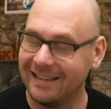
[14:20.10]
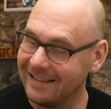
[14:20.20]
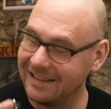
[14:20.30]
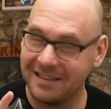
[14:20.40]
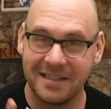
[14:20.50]

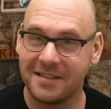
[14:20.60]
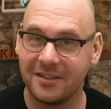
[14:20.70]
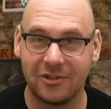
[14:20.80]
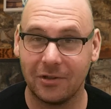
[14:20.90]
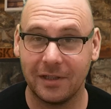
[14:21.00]
this is the
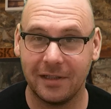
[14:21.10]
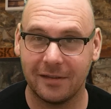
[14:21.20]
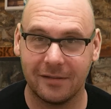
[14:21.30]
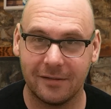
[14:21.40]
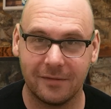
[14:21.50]
joy
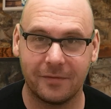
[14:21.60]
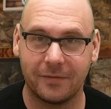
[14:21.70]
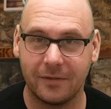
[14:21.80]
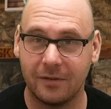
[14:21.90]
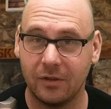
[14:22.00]
of
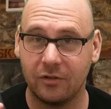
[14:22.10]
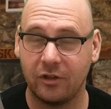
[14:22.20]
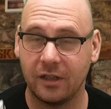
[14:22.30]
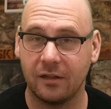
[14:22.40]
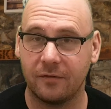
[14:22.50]
not
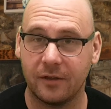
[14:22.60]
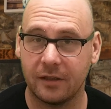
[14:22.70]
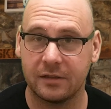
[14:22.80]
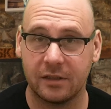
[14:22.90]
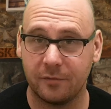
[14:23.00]
checking your
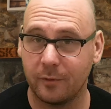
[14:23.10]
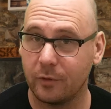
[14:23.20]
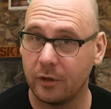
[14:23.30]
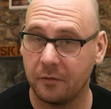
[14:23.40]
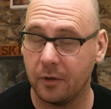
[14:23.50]
fucking stuff
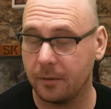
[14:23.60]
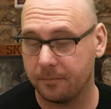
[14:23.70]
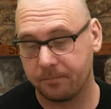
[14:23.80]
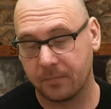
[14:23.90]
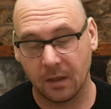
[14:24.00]
before you do it.
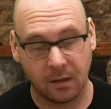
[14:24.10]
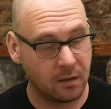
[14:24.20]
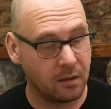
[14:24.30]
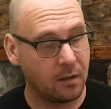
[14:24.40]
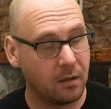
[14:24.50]

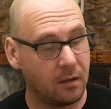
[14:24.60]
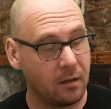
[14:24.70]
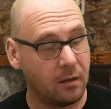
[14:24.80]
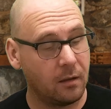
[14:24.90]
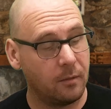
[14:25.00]

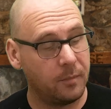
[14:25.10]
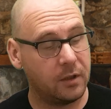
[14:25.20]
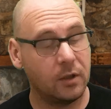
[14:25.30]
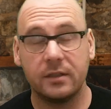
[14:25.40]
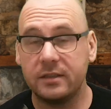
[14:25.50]

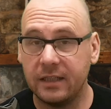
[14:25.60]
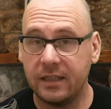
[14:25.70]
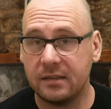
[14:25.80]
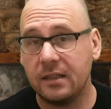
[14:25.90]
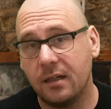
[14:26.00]
Because
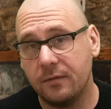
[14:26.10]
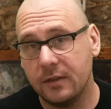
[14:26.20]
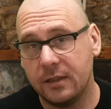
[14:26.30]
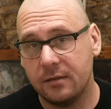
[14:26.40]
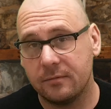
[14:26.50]
yes, I have
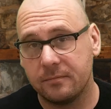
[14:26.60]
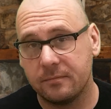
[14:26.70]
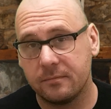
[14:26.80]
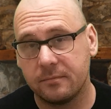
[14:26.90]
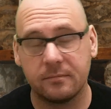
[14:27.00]
leaking.
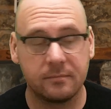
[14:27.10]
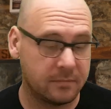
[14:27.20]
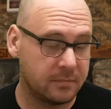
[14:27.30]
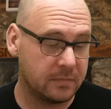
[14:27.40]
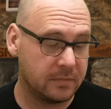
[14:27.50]

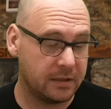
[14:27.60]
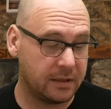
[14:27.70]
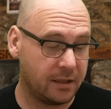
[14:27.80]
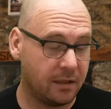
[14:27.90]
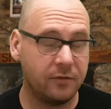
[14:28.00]
Did
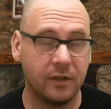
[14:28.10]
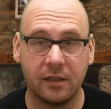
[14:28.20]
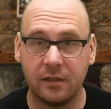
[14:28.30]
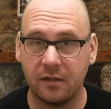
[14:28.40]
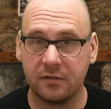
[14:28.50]
I have
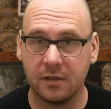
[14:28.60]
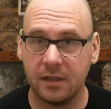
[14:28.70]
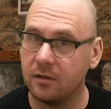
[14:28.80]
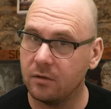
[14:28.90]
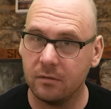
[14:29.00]
leaking yesterday?
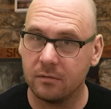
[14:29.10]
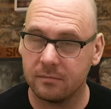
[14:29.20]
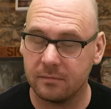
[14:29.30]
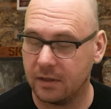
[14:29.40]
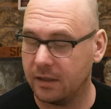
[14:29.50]
No.
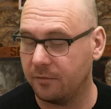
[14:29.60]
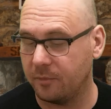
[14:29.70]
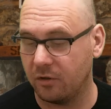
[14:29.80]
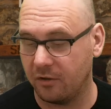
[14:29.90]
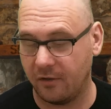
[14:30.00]
I have
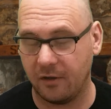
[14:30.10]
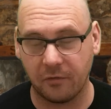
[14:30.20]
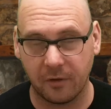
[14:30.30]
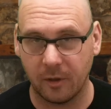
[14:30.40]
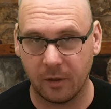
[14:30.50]
been using this
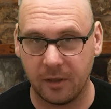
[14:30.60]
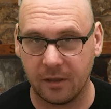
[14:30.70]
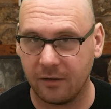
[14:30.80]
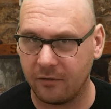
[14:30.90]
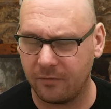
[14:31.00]
for about a week.
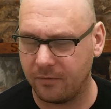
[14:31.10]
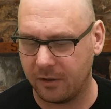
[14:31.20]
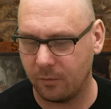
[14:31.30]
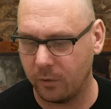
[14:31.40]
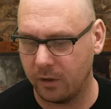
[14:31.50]
That's
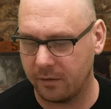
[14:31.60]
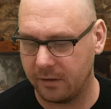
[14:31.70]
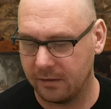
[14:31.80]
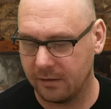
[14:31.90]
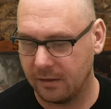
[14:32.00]
fucking weird.
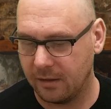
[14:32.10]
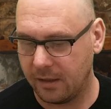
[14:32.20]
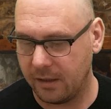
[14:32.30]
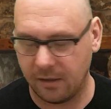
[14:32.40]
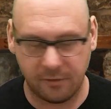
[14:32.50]

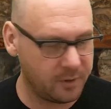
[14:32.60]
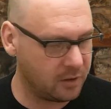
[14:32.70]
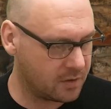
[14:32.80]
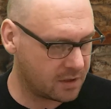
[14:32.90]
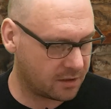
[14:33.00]
I have been
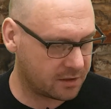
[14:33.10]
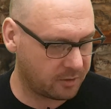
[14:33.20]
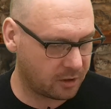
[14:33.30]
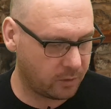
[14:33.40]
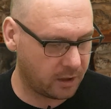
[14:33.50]
using this
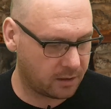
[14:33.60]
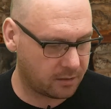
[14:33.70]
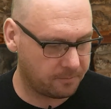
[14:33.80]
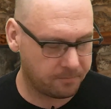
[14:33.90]
about a week,